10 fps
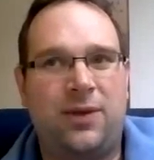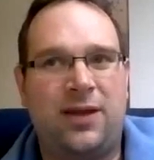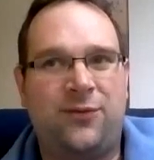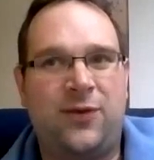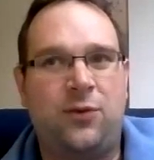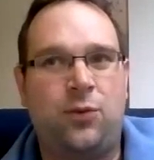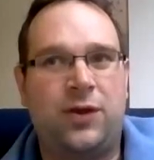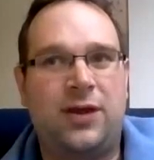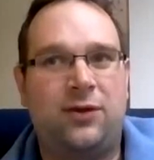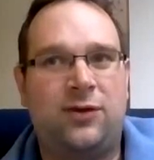If he were
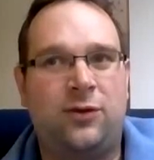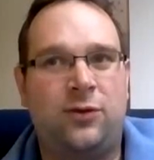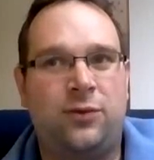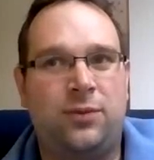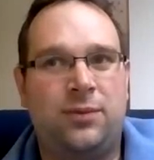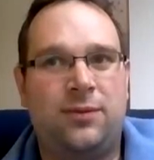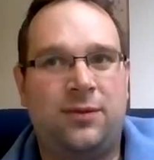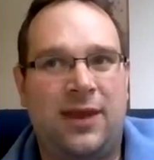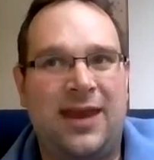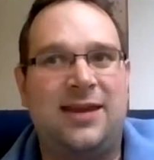here to
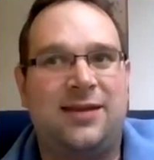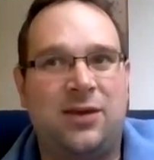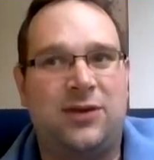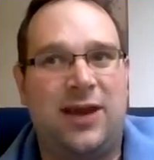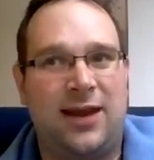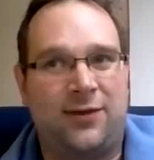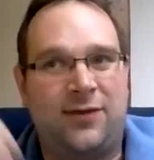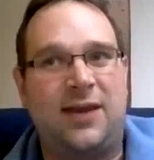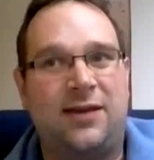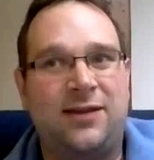eat, he would a
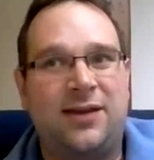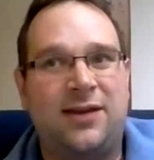seat.